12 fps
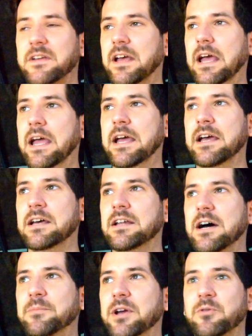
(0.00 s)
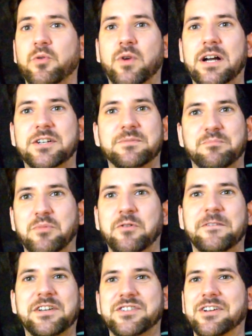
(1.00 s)
and I'll be able to watch
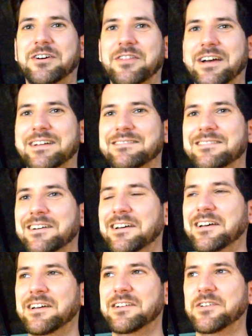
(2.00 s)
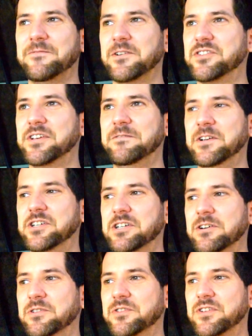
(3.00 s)
movies and all that, different TV
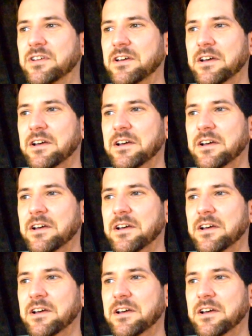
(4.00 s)
shows.